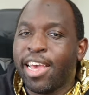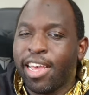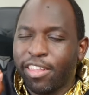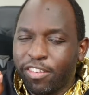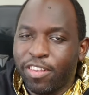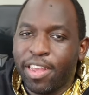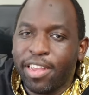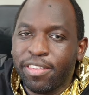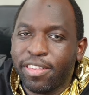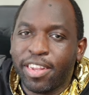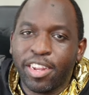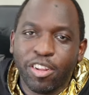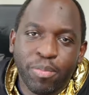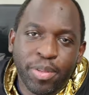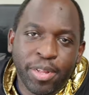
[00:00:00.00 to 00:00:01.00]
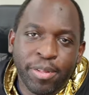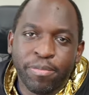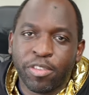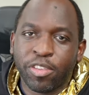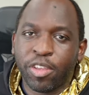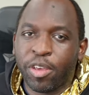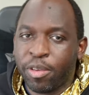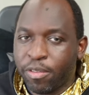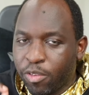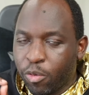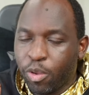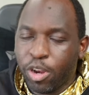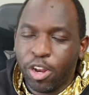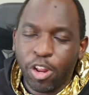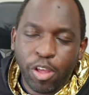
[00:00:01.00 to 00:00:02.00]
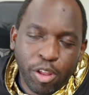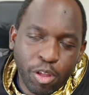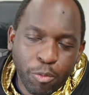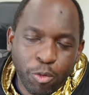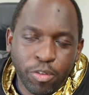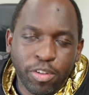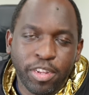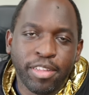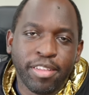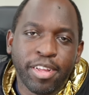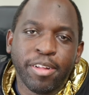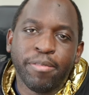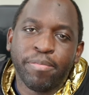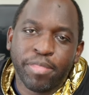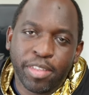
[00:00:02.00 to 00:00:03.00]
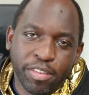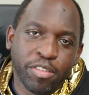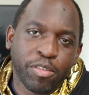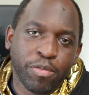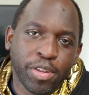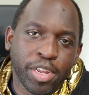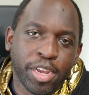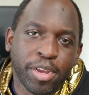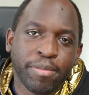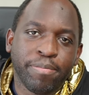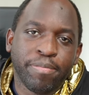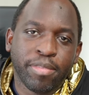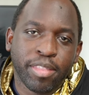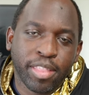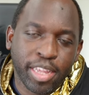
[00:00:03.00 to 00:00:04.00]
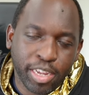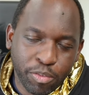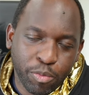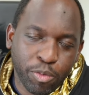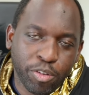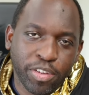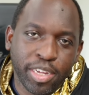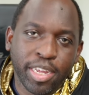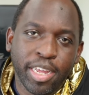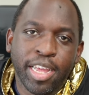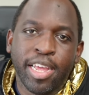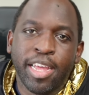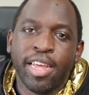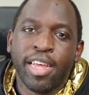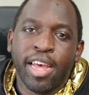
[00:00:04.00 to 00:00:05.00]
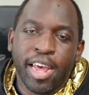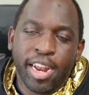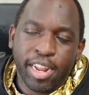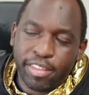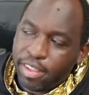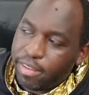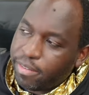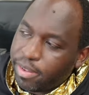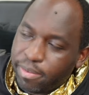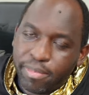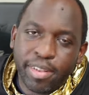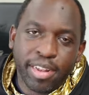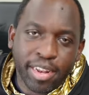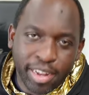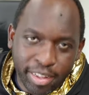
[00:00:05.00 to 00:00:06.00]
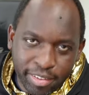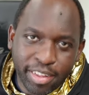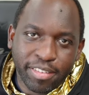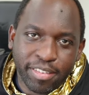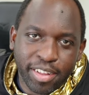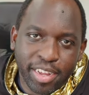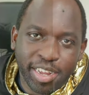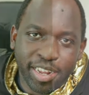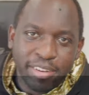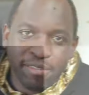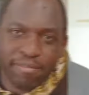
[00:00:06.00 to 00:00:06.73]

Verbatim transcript: It's changed a little bit, so if you want to know a lot more detail, this is your video. Thanks for watching. And as ever, let's get stuck in.